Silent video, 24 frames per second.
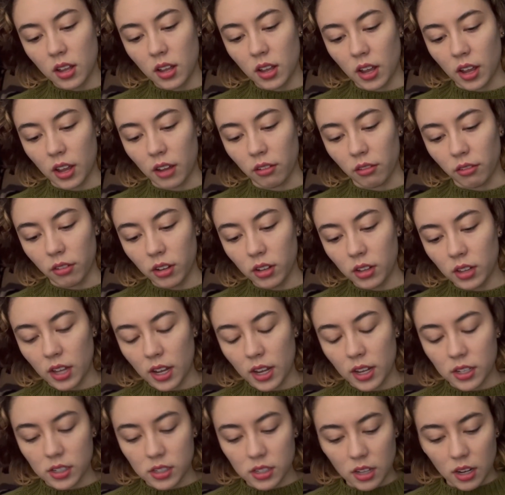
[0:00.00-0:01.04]
I
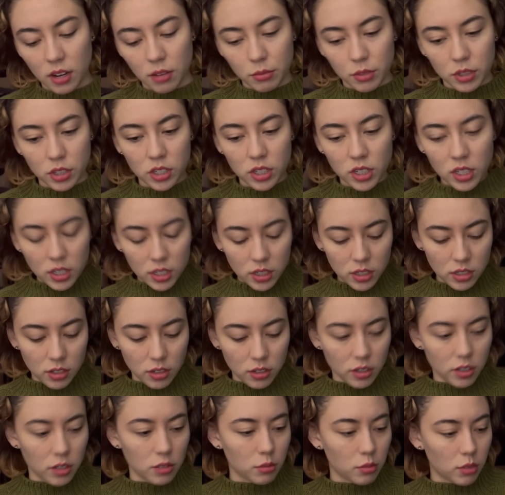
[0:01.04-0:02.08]
realized how much easier
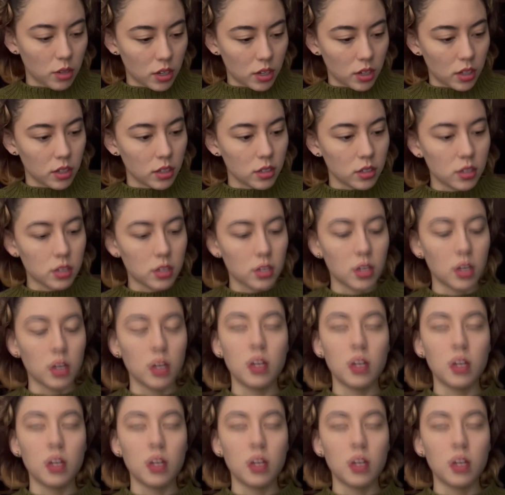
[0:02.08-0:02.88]
it was